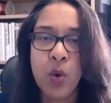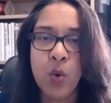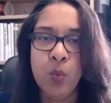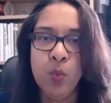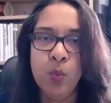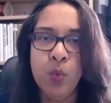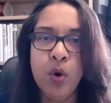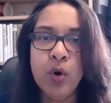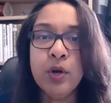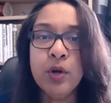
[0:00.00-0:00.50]

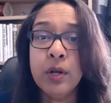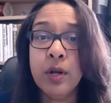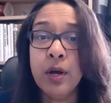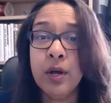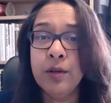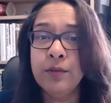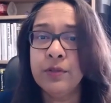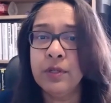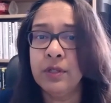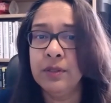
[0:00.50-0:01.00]
What could I
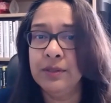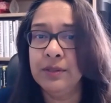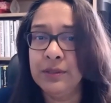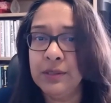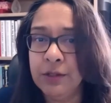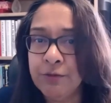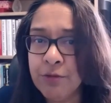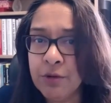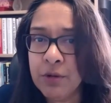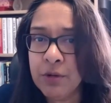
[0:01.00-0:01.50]
have done
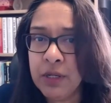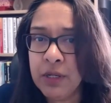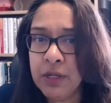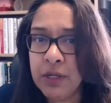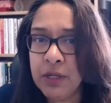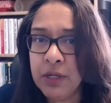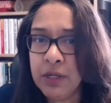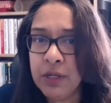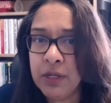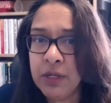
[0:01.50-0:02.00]
differently?
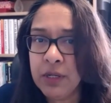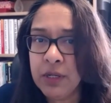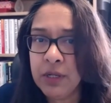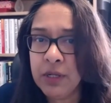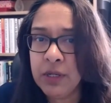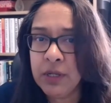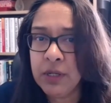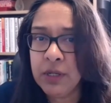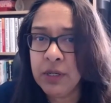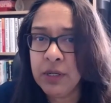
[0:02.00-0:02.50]
What
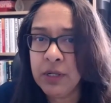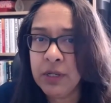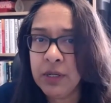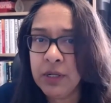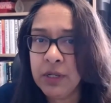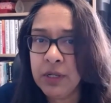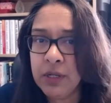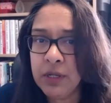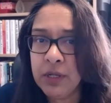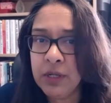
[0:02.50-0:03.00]
could I do
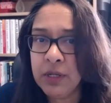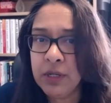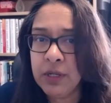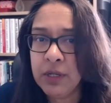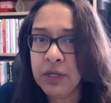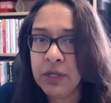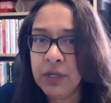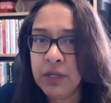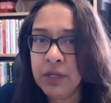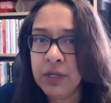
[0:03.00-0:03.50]
better the
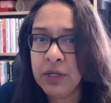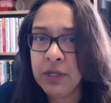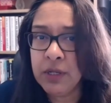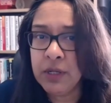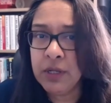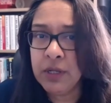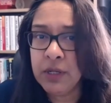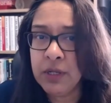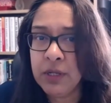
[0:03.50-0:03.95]
next time?